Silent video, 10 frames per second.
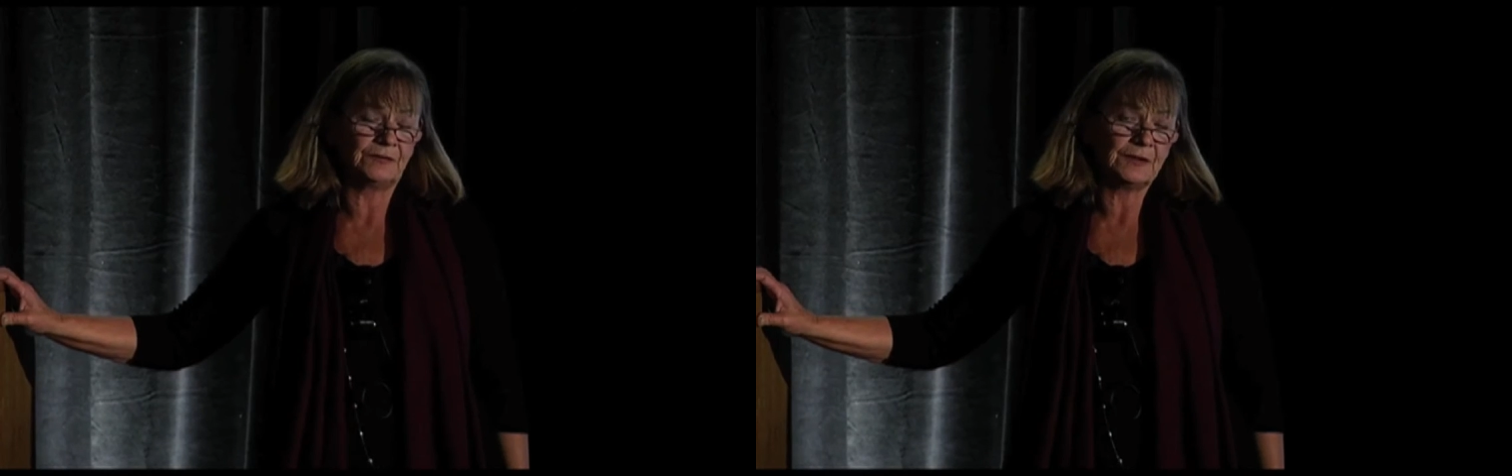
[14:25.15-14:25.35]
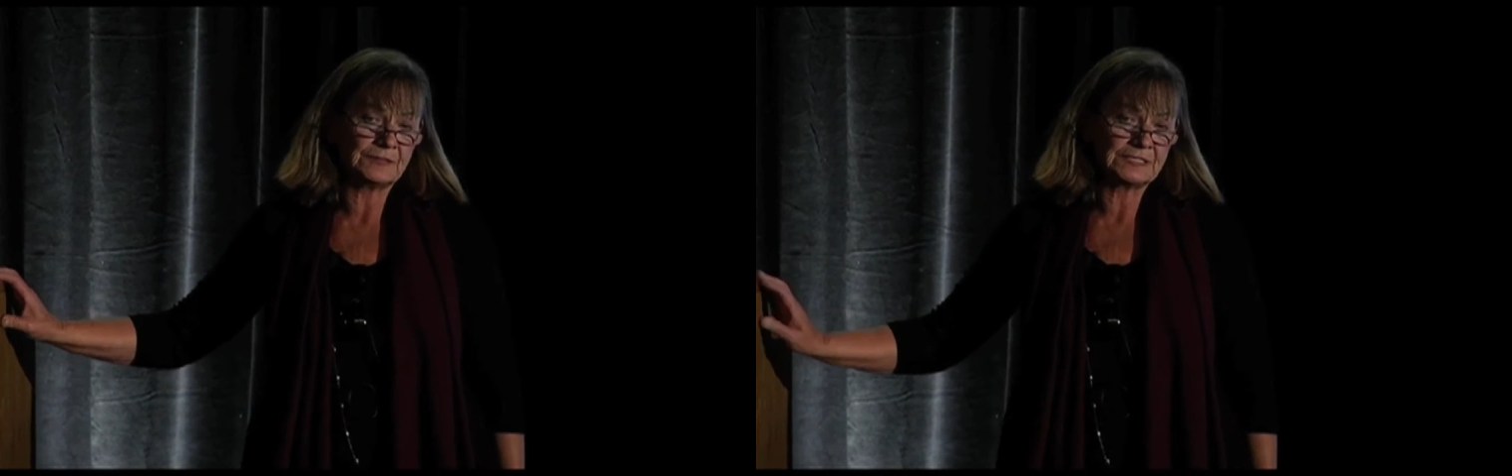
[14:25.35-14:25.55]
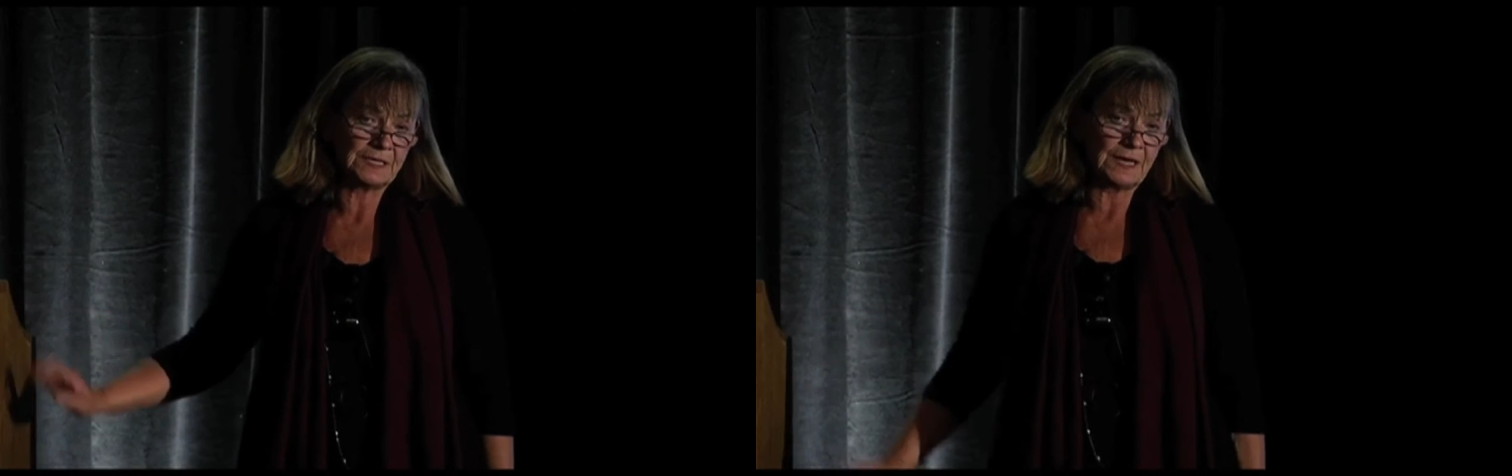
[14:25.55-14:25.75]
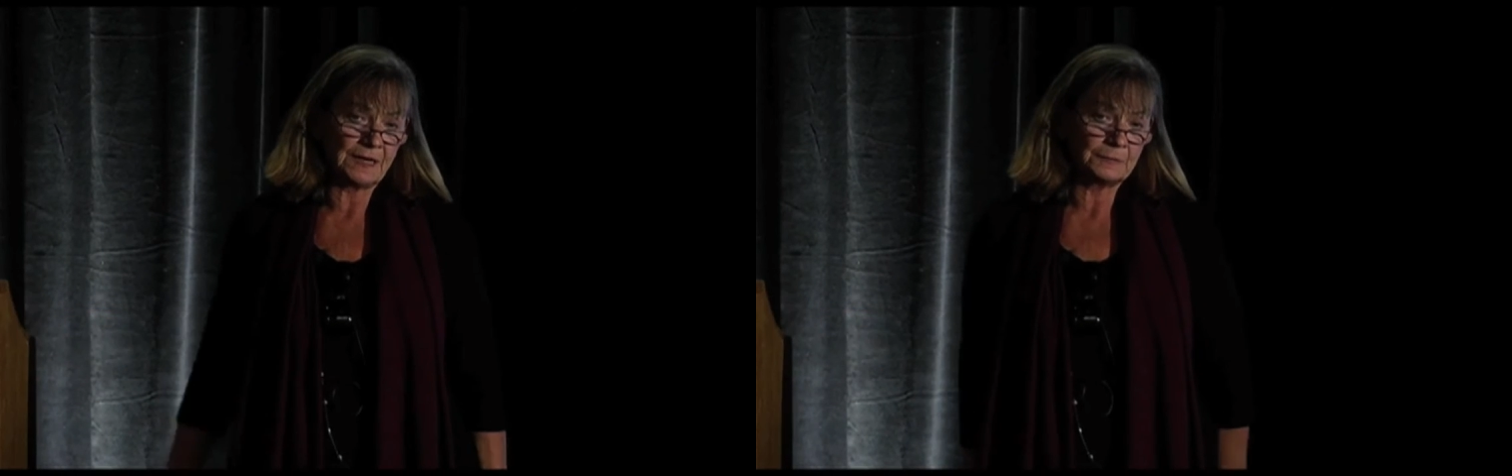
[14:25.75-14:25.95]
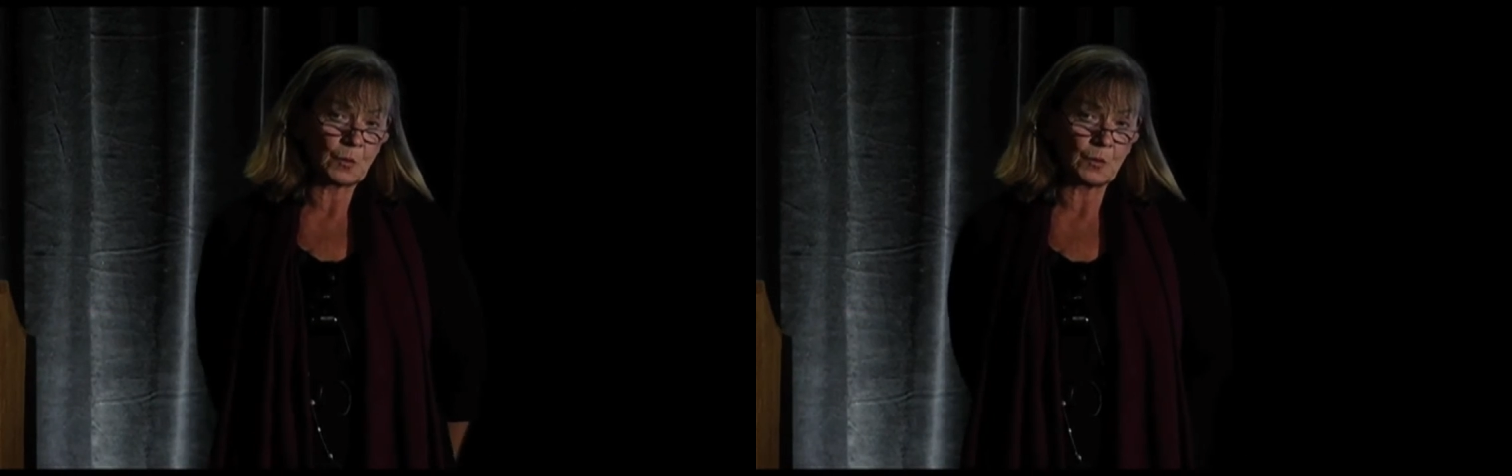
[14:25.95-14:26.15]
there was a
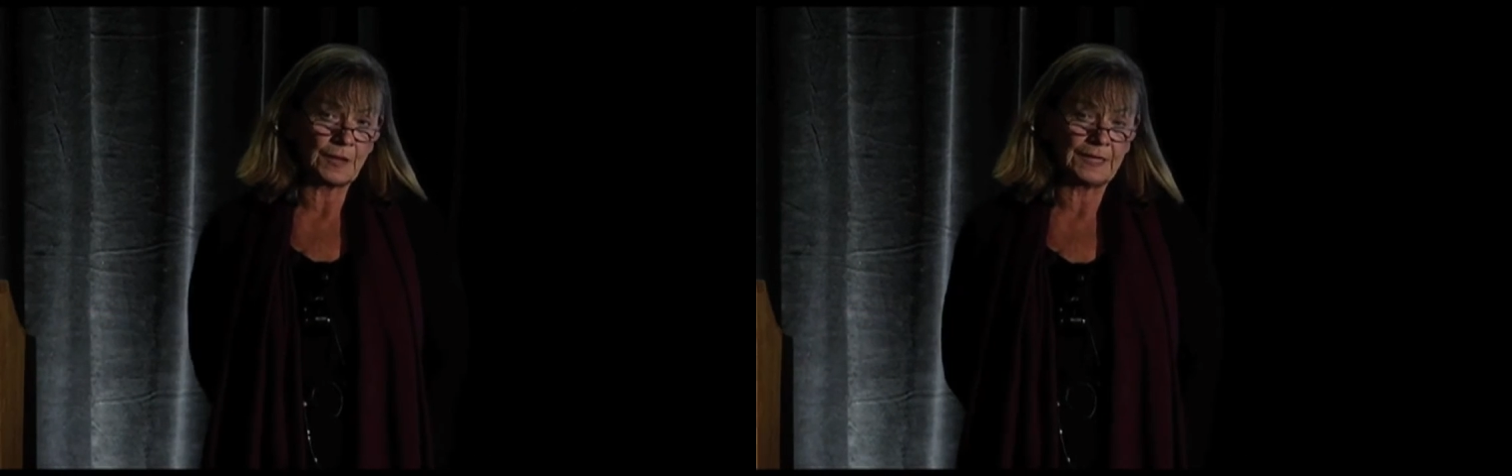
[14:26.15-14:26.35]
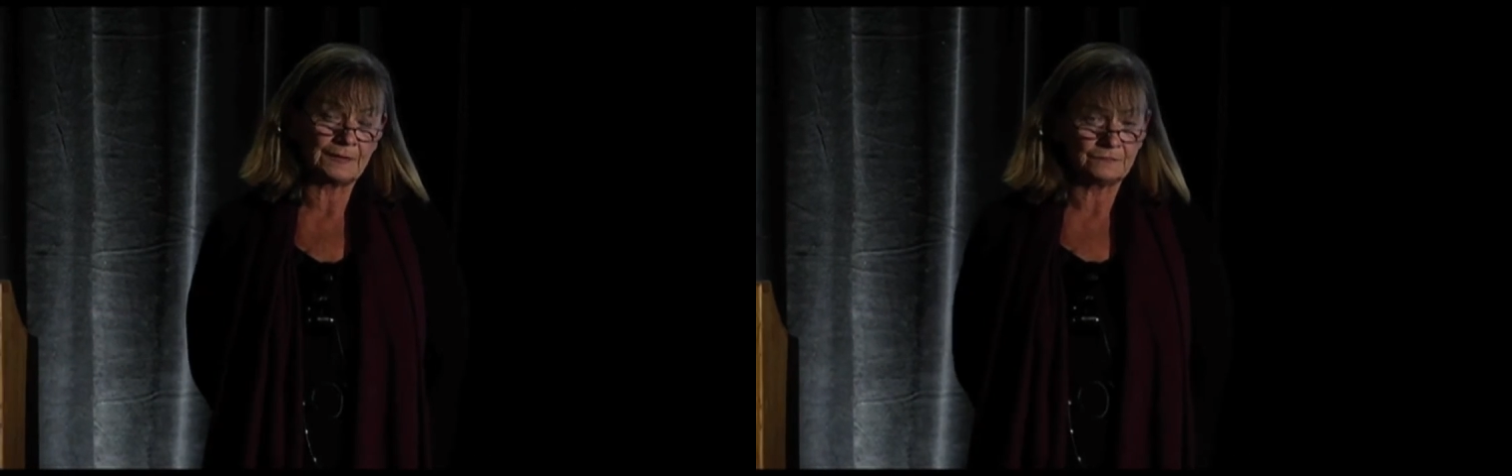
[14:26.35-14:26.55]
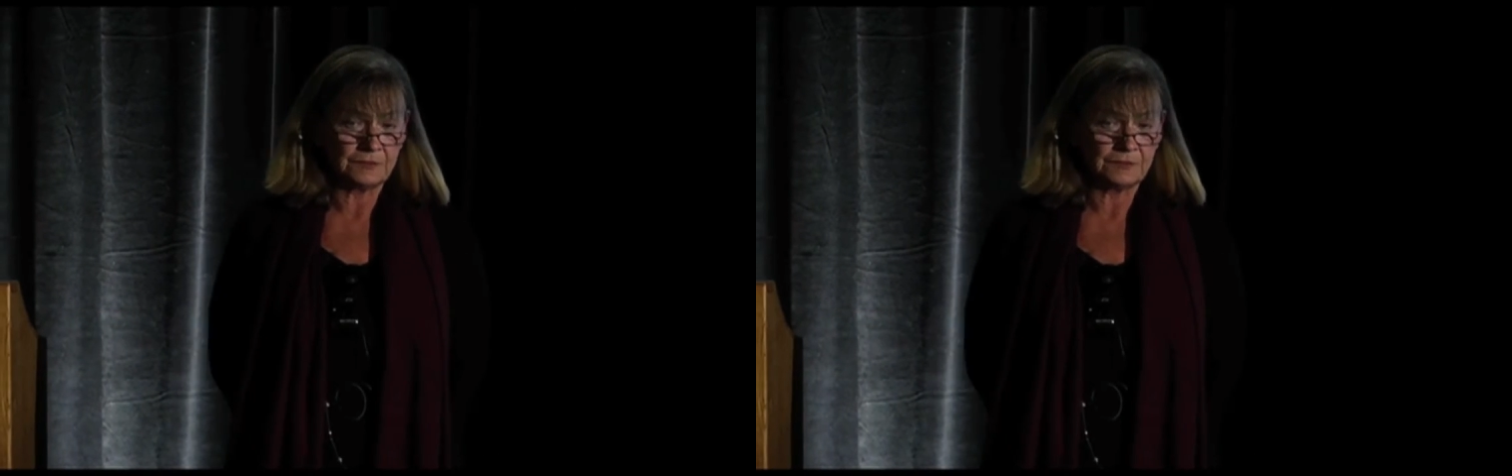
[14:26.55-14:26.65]
young boy in